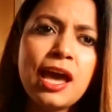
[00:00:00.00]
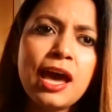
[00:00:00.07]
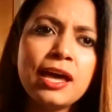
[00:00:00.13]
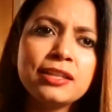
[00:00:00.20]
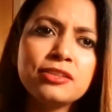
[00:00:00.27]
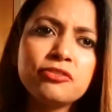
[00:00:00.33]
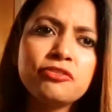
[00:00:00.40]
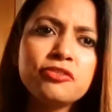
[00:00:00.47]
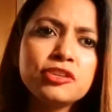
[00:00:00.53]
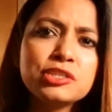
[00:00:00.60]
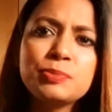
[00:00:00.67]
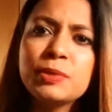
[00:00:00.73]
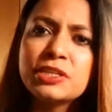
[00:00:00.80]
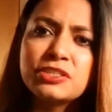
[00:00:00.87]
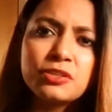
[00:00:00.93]
and the
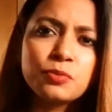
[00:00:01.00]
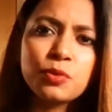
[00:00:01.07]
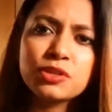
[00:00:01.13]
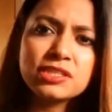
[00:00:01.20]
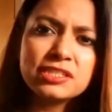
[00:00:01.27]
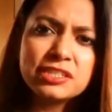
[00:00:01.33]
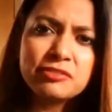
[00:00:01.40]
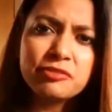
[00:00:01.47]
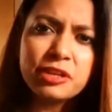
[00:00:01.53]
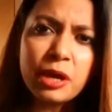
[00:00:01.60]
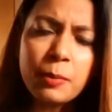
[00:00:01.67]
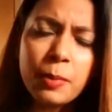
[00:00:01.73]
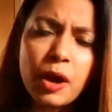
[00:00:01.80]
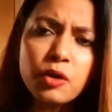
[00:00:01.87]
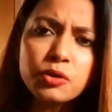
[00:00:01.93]
first picture wasn't even
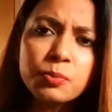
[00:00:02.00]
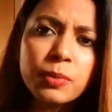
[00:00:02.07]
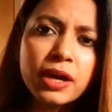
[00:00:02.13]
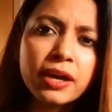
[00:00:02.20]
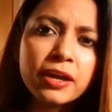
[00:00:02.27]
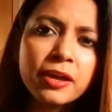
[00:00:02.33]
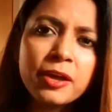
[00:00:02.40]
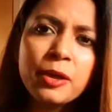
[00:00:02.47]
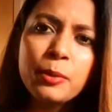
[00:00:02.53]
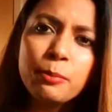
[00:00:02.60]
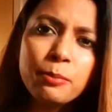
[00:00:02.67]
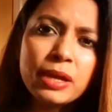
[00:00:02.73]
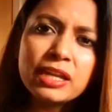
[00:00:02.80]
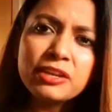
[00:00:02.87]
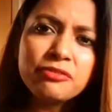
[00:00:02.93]
about my
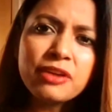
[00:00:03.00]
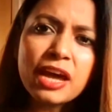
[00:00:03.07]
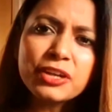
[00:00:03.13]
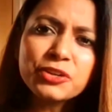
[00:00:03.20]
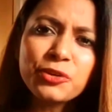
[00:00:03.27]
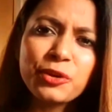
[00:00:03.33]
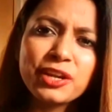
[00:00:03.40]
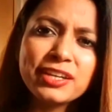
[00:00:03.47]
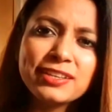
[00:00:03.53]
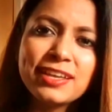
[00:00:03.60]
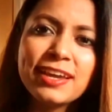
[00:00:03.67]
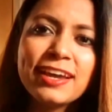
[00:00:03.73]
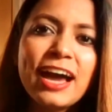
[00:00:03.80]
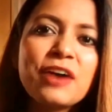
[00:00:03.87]
belly fat or anything.